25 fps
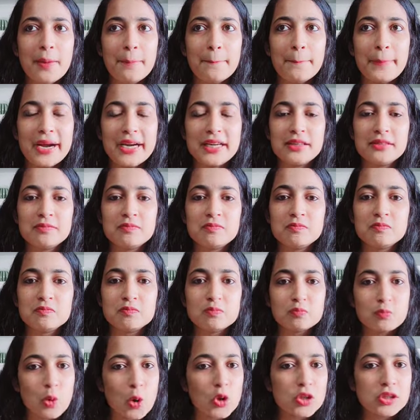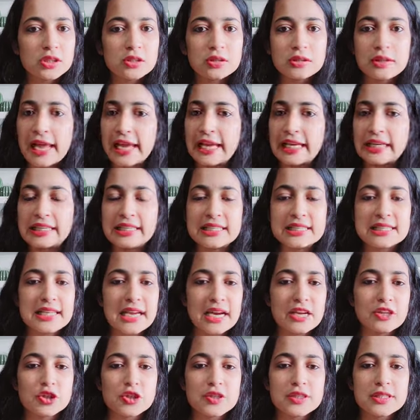But both like
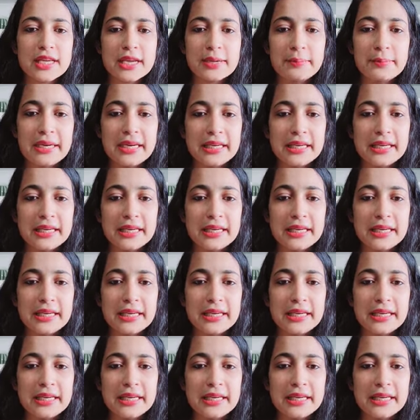discussions and